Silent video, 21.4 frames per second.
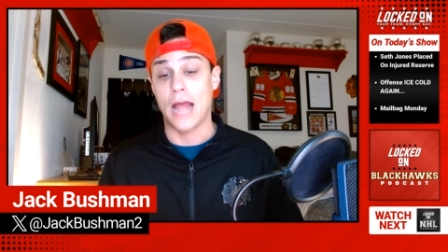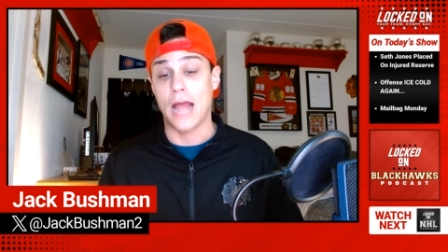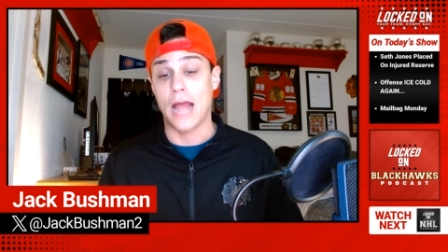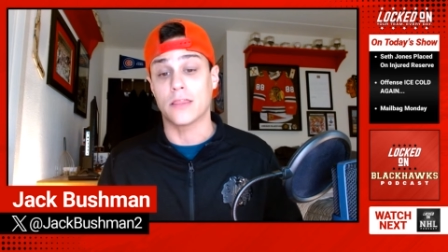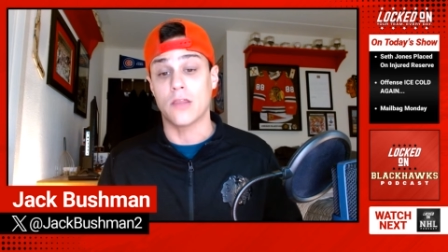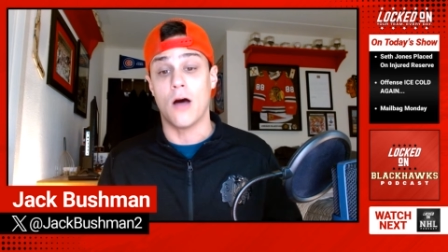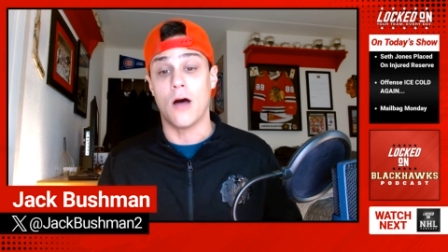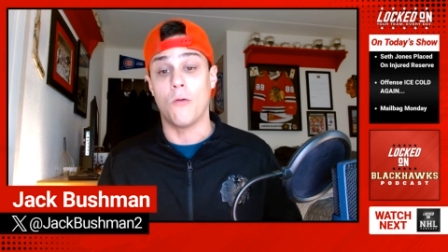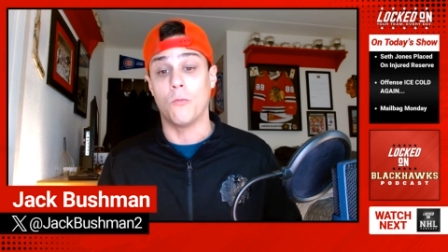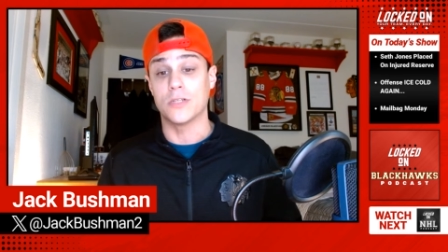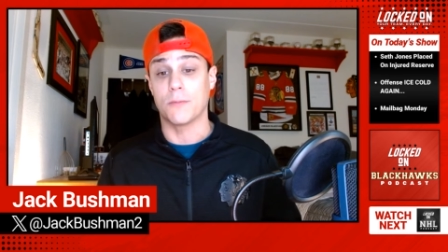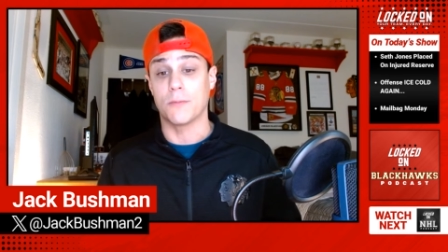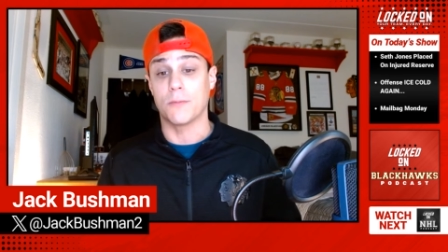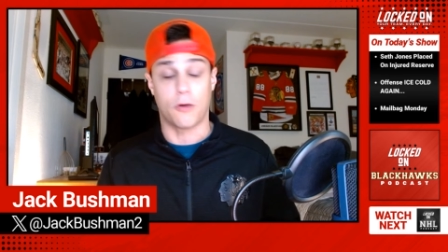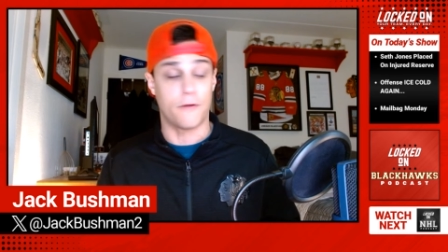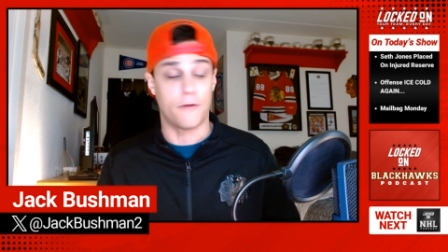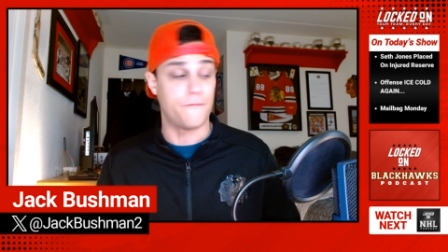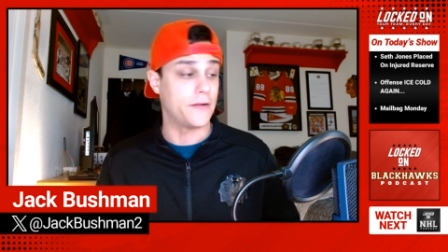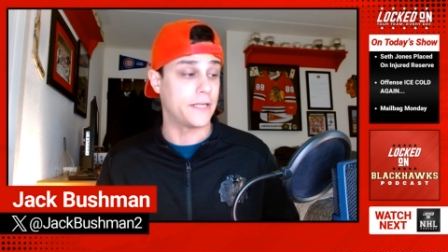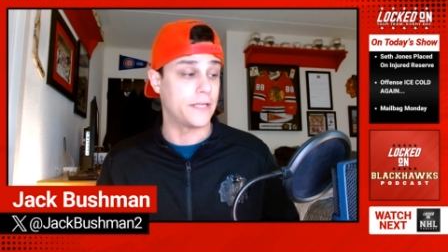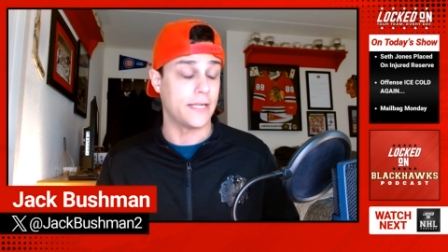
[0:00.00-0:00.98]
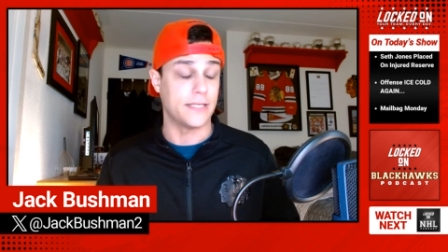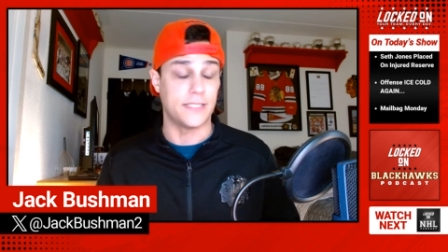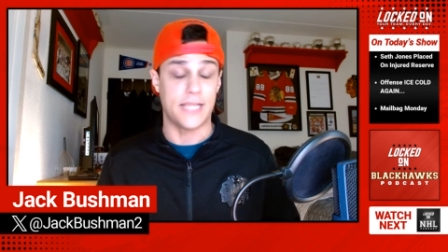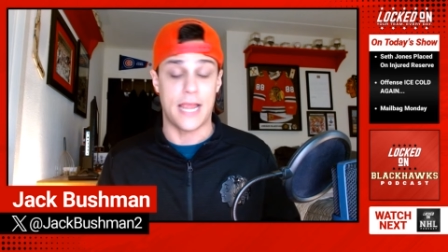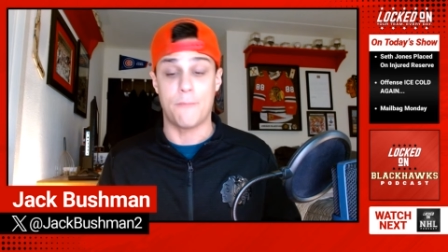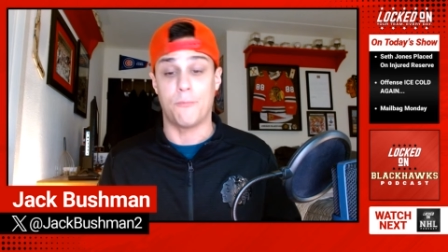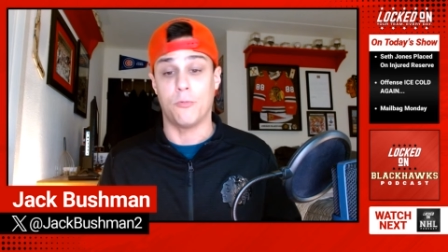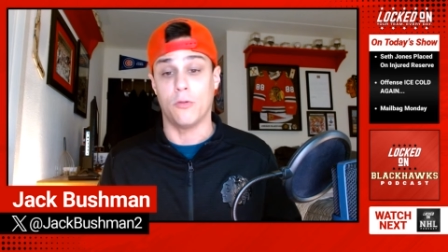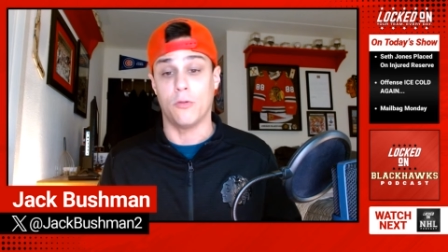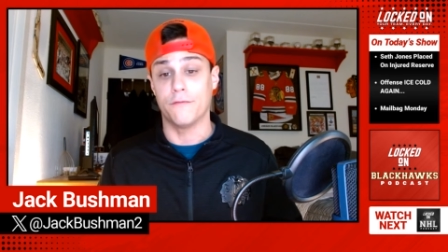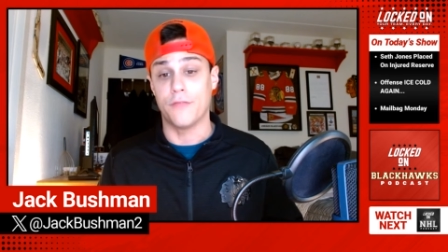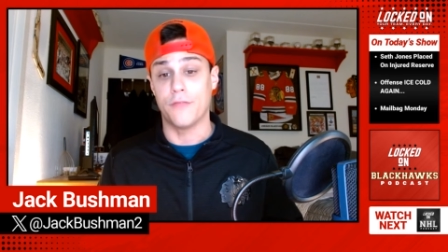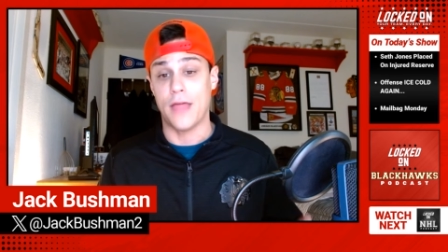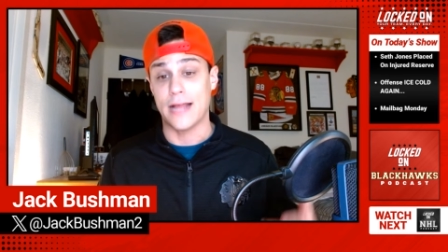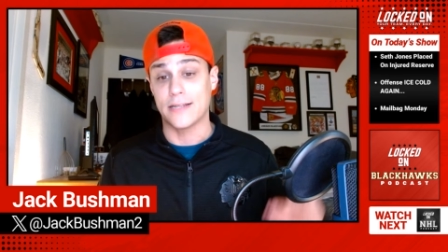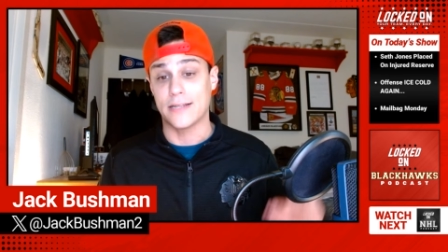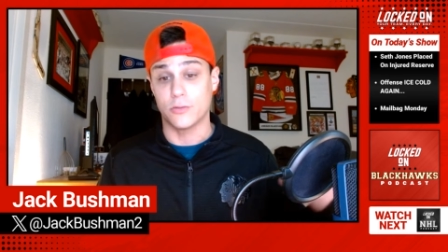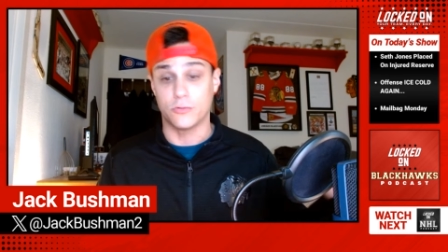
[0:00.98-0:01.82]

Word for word: I thought was a perfect example of that.